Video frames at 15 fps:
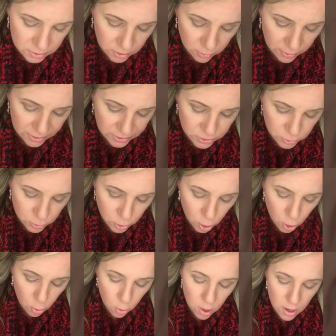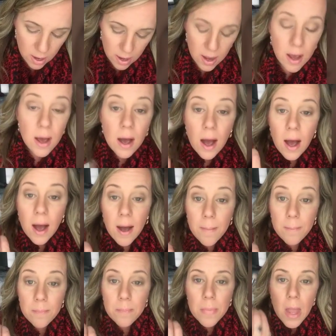I'm just going to go,
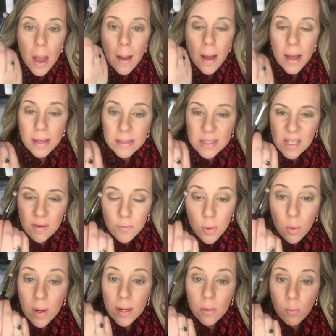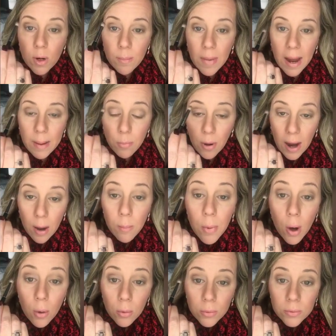instead of going where my brow
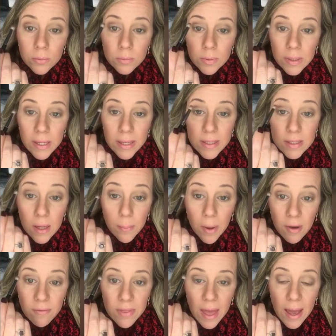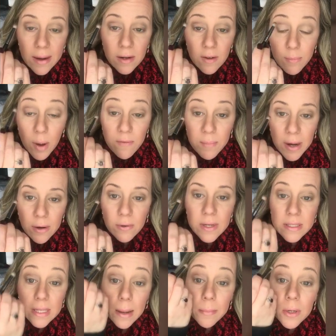bone is above my
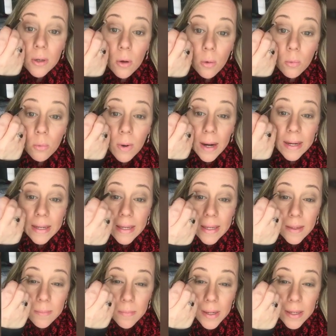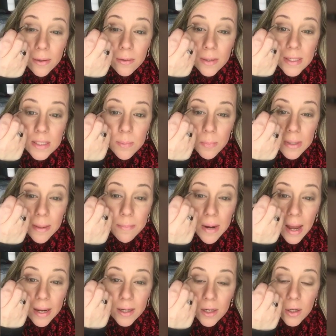crease, I'm going to go right in my crease, but
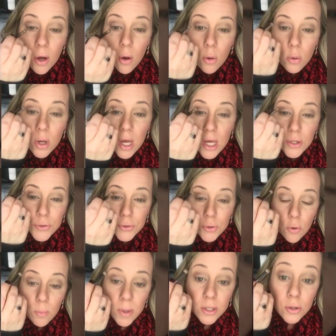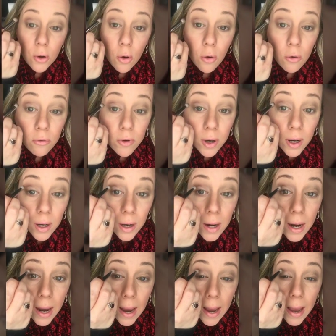I'm not going to go so much
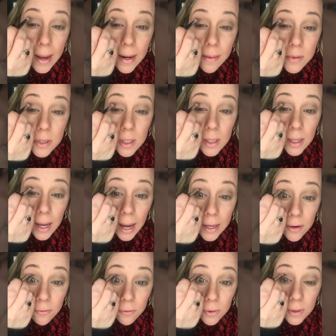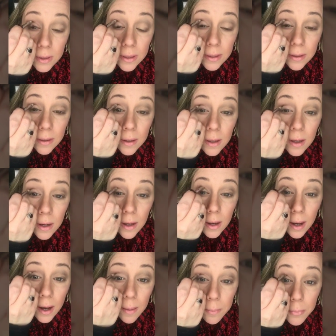over. And I'm just going to kind of really
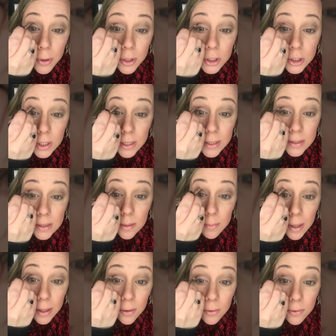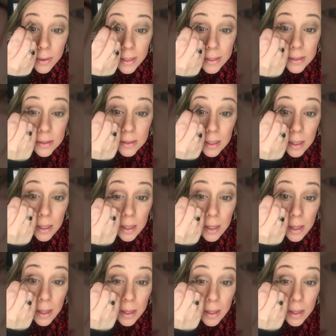push it into my crease